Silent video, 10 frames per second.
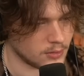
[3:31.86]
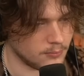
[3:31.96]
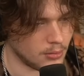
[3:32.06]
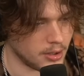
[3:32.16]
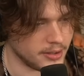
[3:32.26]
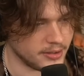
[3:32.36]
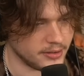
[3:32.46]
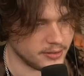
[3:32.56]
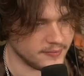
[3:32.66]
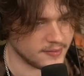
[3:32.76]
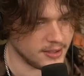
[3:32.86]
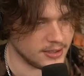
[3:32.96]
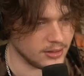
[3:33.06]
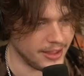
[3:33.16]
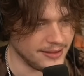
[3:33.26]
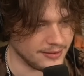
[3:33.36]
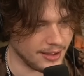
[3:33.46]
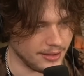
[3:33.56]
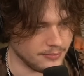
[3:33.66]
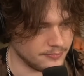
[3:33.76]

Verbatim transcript: Bruh, he's getting leg tonight.